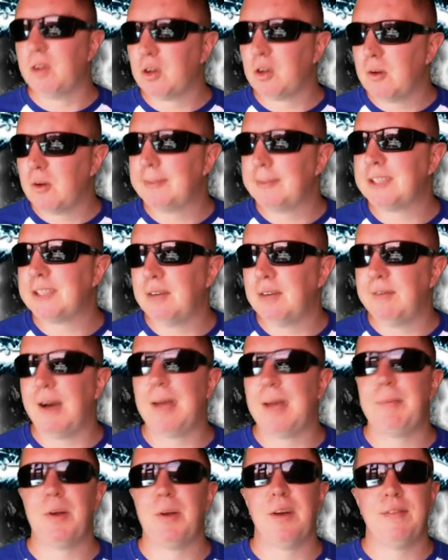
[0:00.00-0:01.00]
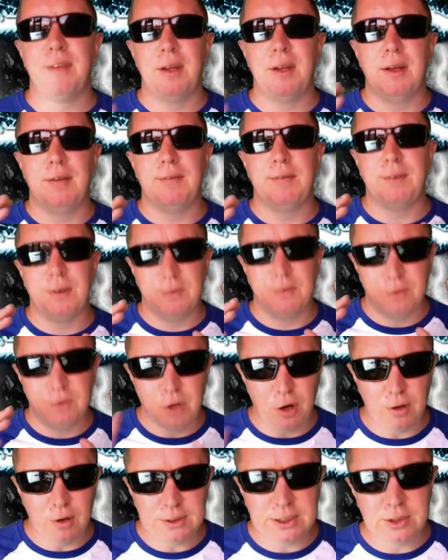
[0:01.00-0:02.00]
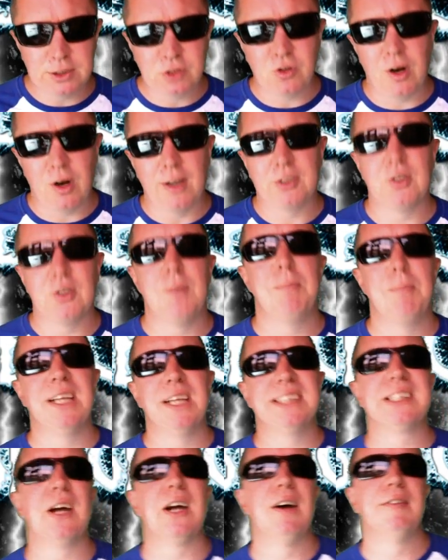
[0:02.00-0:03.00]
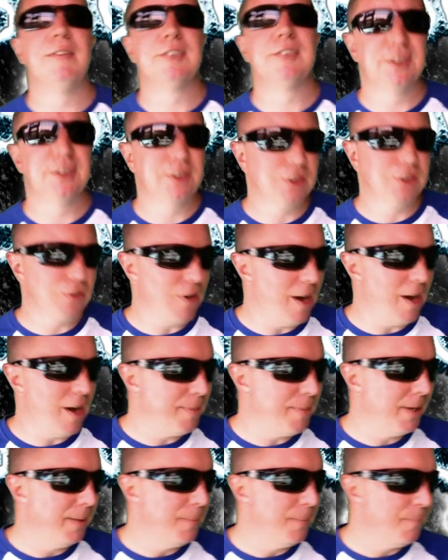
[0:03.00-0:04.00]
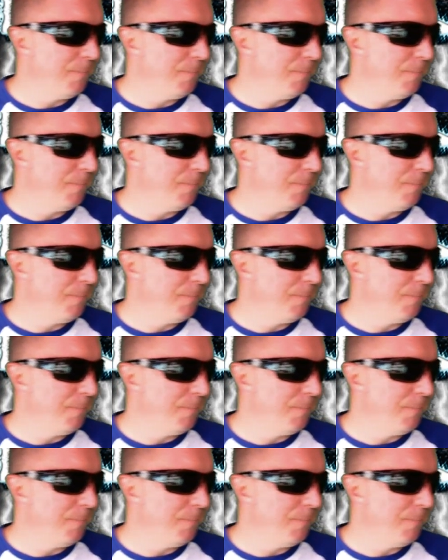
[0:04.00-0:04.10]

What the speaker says: The Crypto Vapor, if you've not subscribed to him, please go and subscribe.